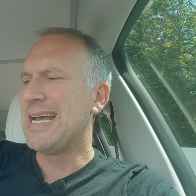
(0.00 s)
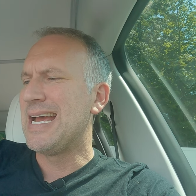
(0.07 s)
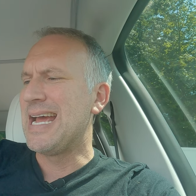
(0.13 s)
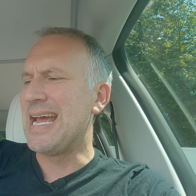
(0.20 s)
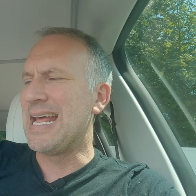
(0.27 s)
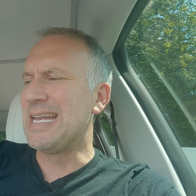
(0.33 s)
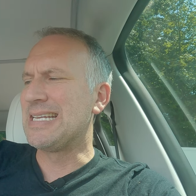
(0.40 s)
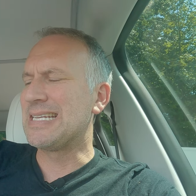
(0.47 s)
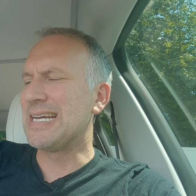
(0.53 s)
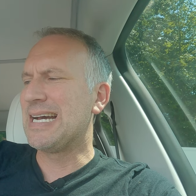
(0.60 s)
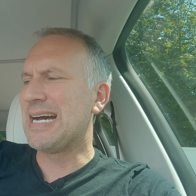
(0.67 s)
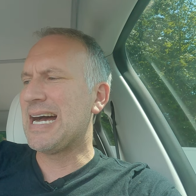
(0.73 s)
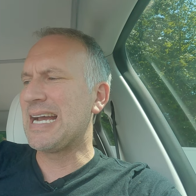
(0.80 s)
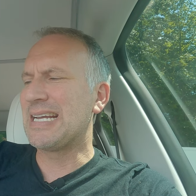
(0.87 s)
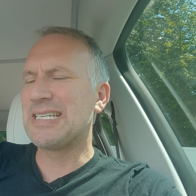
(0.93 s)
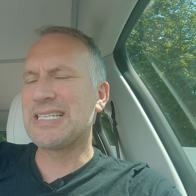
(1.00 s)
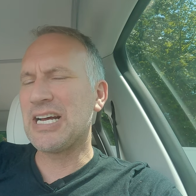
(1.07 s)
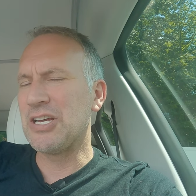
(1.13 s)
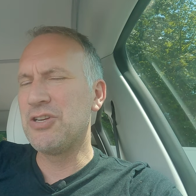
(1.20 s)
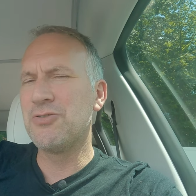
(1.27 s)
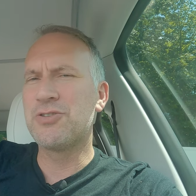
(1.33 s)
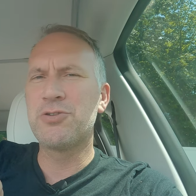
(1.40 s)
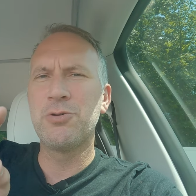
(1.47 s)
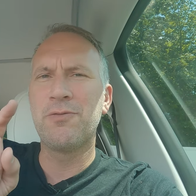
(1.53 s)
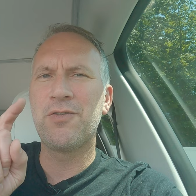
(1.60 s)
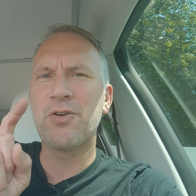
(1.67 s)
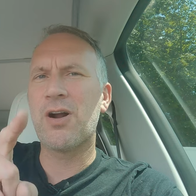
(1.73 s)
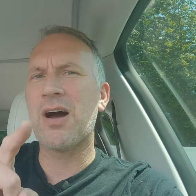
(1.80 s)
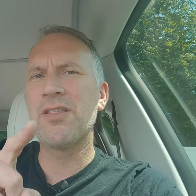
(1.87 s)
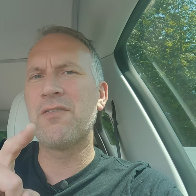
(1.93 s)
And I can tell you too, if
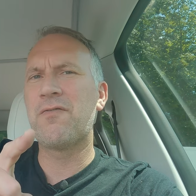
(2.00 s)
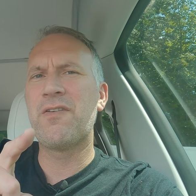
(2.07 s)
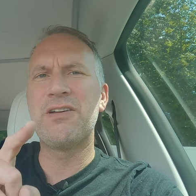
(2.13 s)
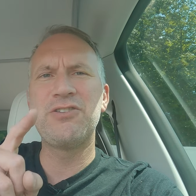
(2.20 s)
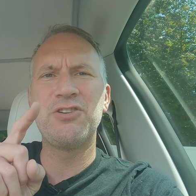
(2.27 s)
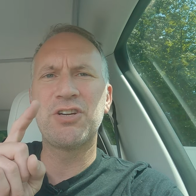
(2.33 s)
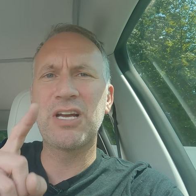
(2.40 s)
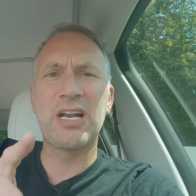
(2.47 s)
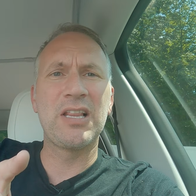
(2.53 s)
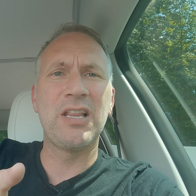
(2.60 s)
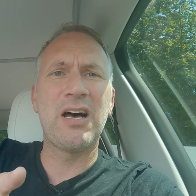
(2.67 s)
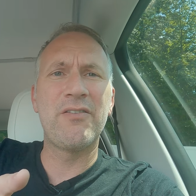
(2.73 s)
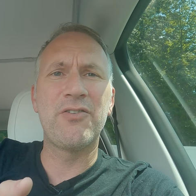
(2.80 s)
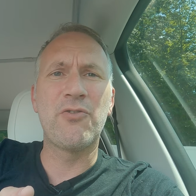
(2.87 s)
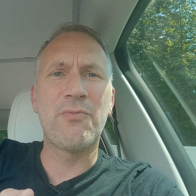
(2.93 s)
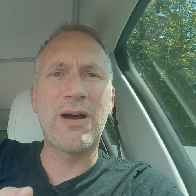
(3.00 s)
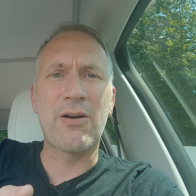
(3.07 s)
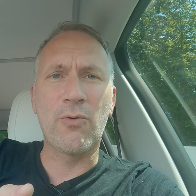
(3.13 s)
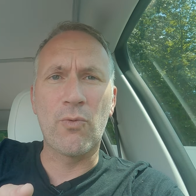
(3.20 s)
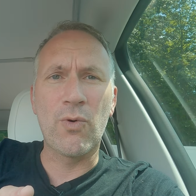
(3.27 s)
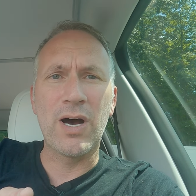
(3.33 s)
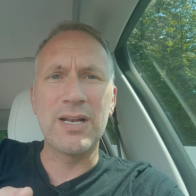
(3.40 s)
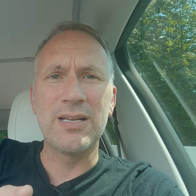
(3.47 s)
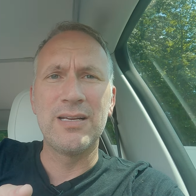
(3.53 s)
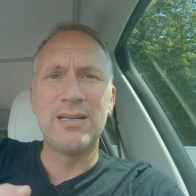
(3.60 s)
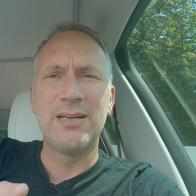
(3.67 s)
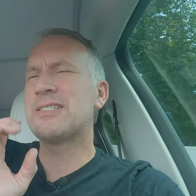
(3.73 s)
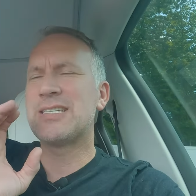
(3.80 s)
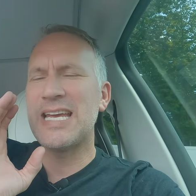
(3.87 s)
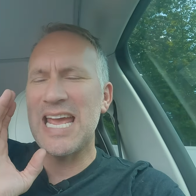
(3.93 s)
you're on the fence, you're going to love it no matter what.
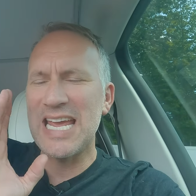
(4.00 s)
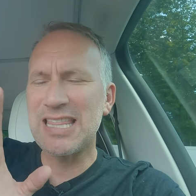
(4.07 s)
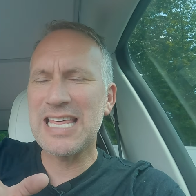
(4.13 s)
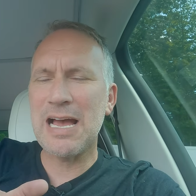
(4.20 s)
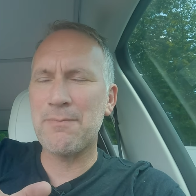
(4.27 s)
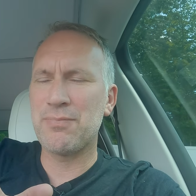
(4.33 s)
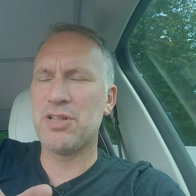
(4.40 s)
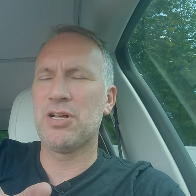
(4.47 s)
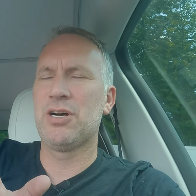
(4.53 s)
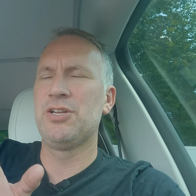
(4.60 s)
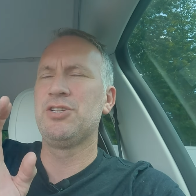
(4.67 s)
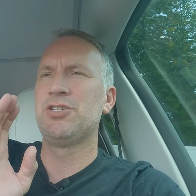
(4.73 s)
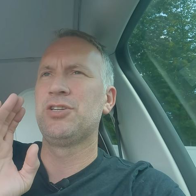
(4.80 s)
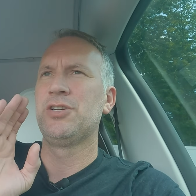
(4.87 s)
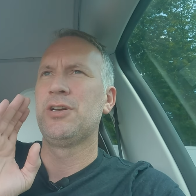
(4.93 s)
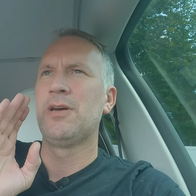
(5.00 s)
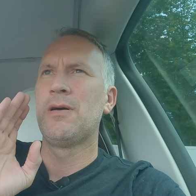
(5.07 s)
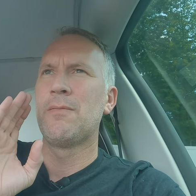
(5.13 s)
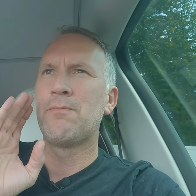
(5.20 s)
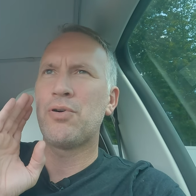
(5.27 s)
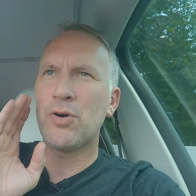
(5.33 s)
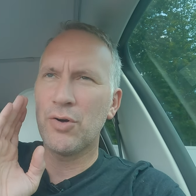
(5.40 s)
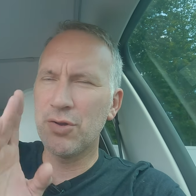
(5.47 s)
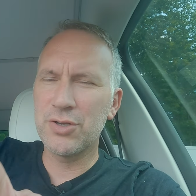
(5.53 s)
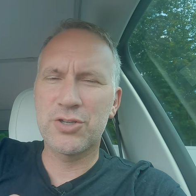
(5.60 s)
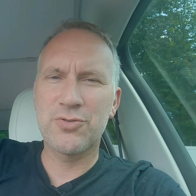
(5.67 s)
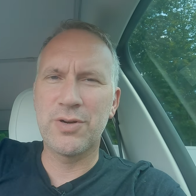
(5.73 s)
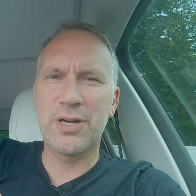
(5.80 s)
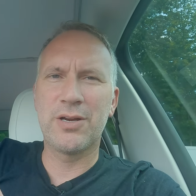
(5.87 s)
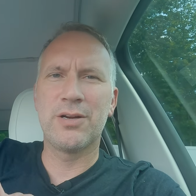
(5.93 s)
Take that plunge, pull the
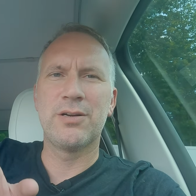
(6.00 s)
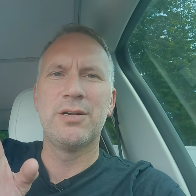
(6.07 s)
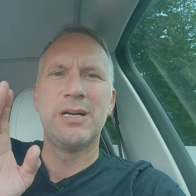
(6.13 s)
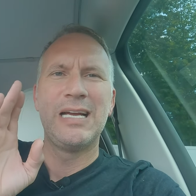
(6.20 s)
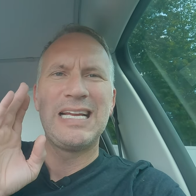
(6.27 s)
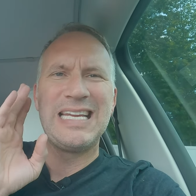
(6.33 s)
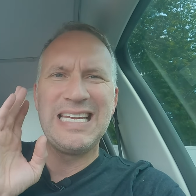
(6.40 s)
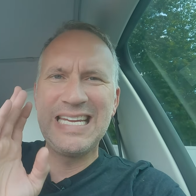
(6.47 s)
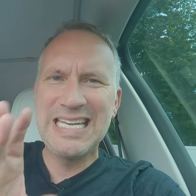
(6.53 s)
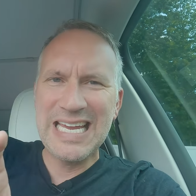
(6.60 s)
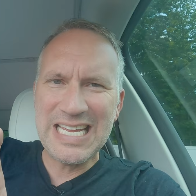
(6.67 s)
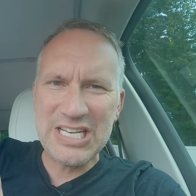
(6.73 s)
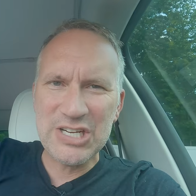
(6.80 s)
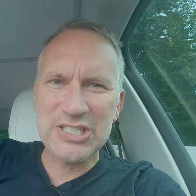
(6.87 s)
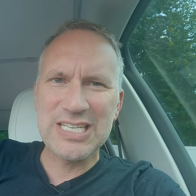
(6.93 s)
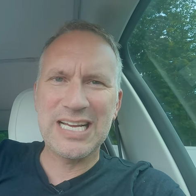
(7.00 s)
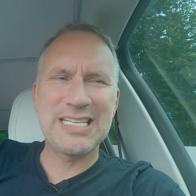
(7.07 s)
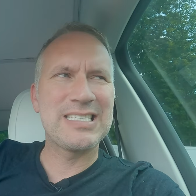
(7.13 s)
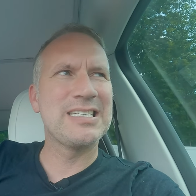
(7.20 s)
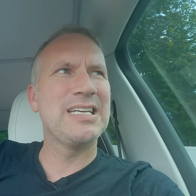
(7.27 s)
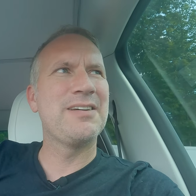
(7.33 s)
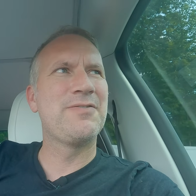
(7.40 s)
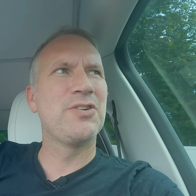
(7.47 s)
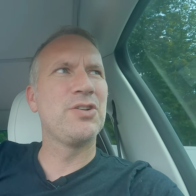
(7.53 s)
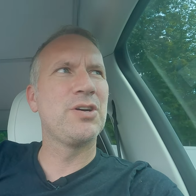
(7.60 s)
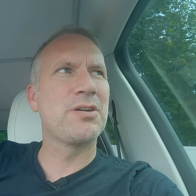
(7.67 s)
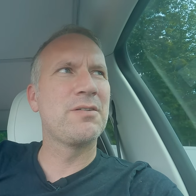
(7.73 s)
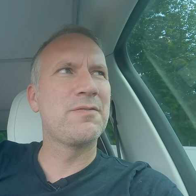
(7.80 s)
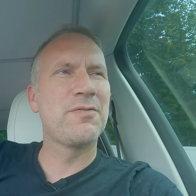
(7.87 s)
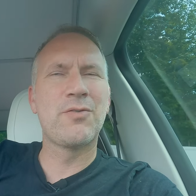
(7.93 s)
trigger, get your Tesla if you're
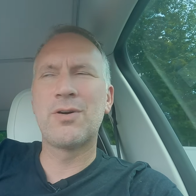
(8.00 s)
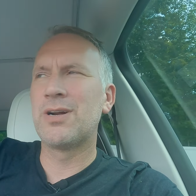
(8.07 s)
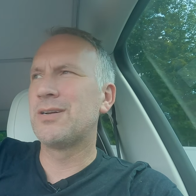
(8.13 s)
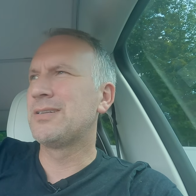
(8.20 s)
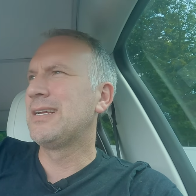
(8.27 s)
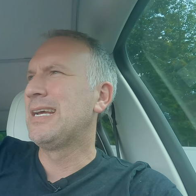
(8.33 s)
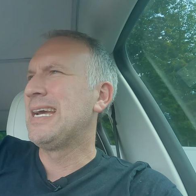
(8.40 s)
looking for it.